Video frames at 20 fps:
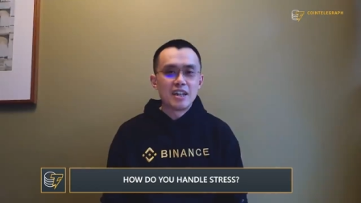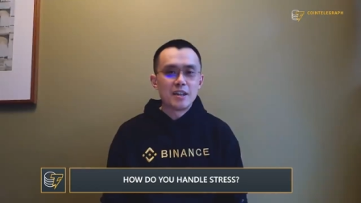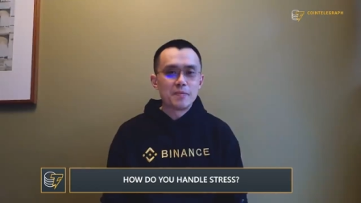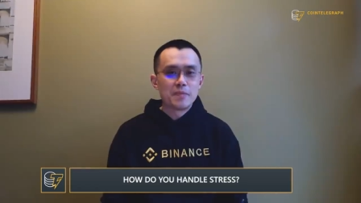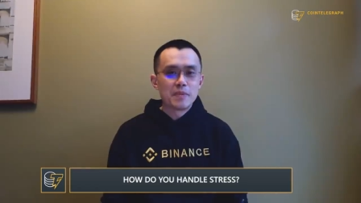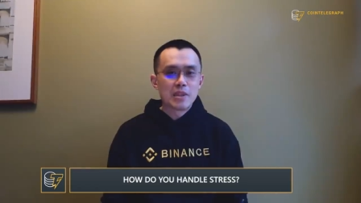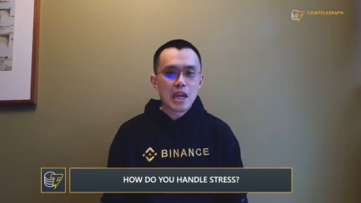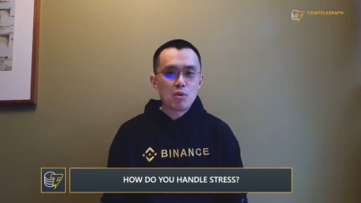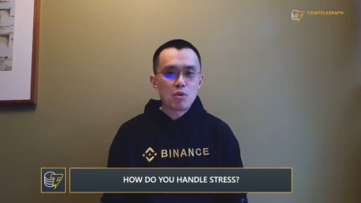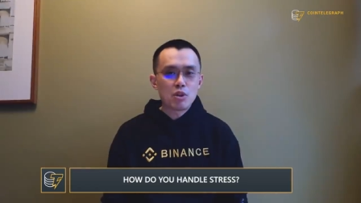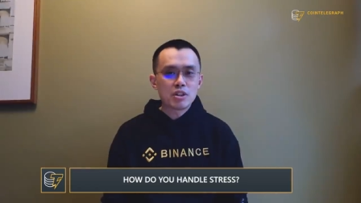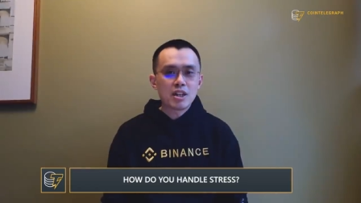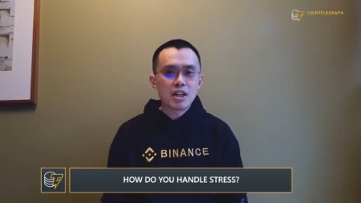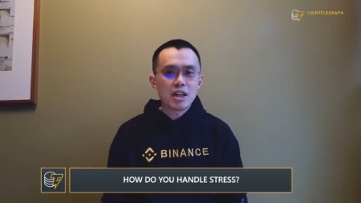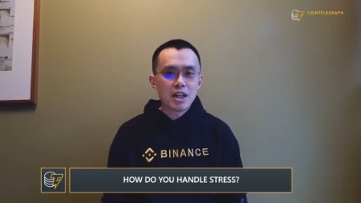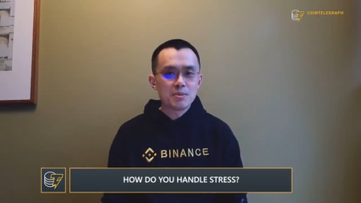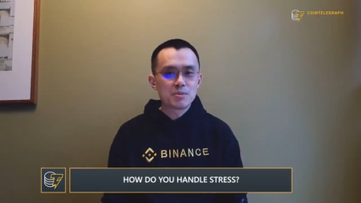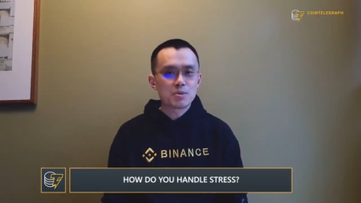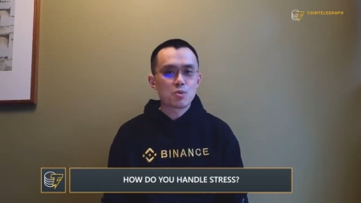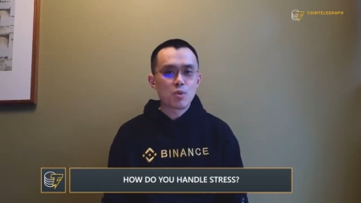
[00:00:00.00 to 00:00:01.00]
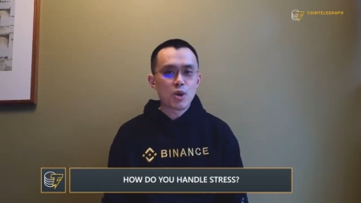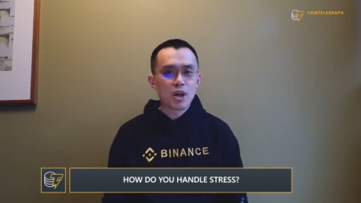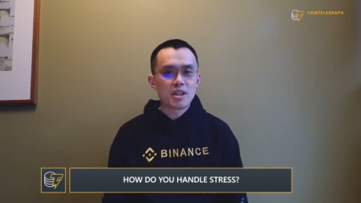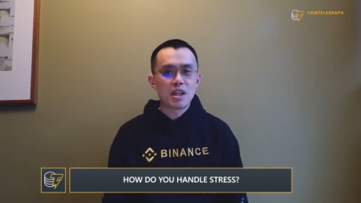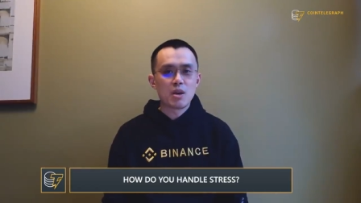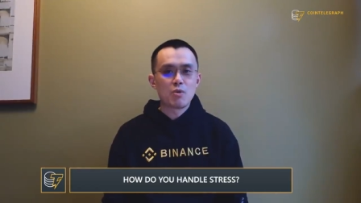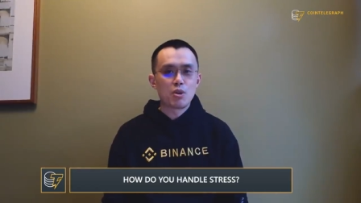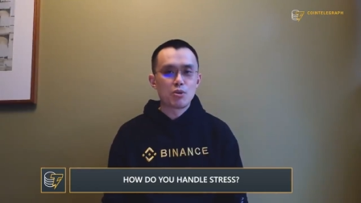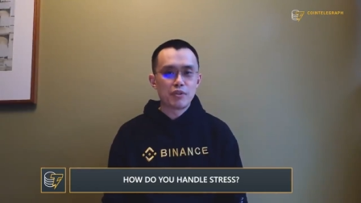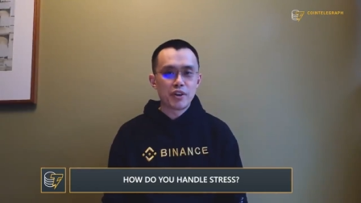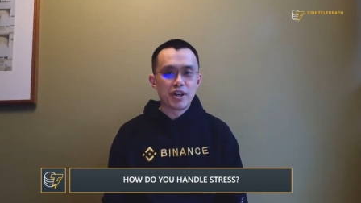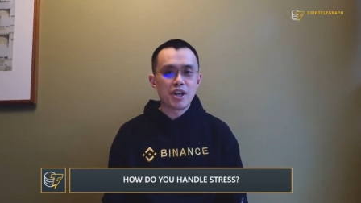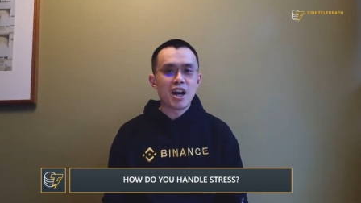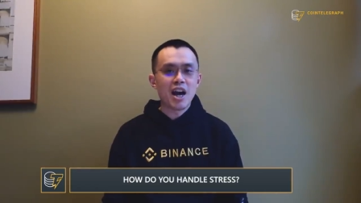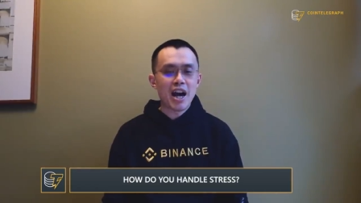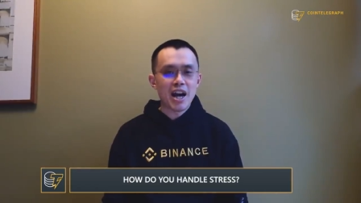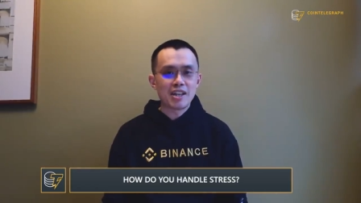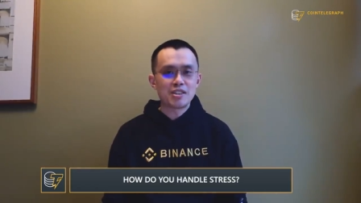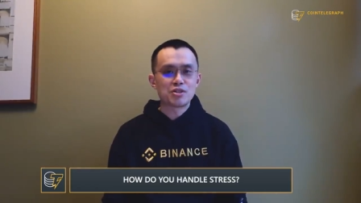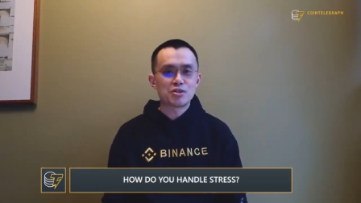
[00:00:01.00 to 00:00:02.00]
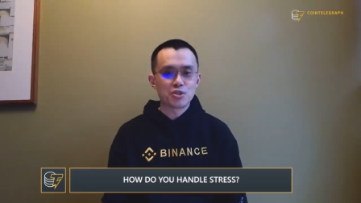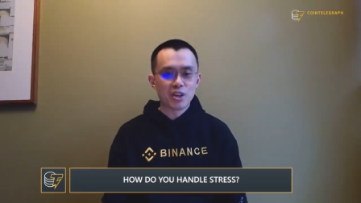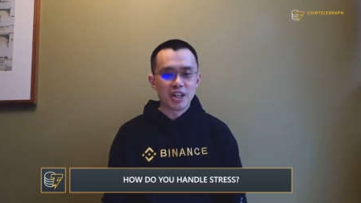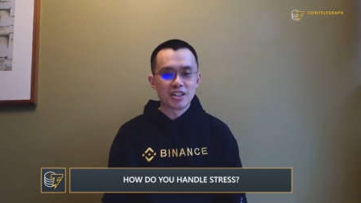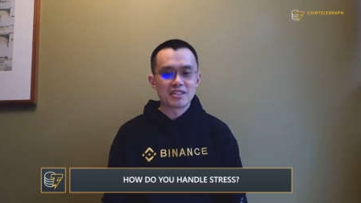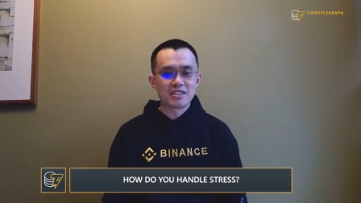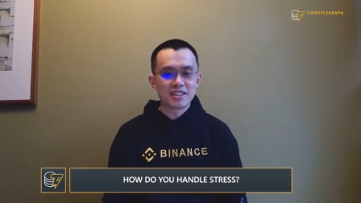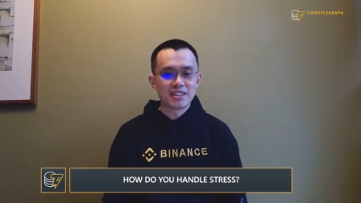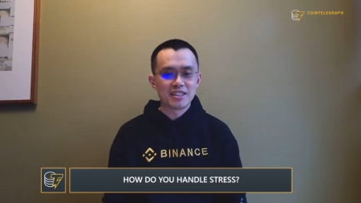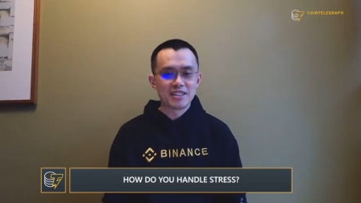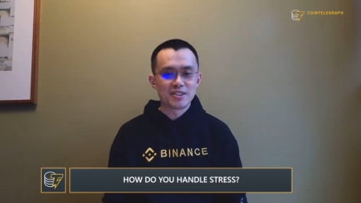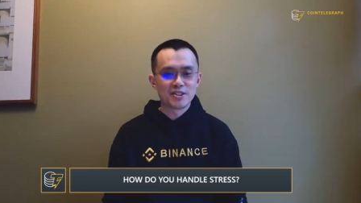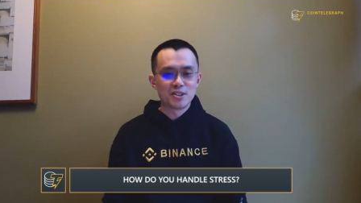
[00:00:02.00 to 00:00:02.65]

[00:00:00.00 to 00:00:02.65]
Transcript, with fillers: Um, there were times where there were very high stress.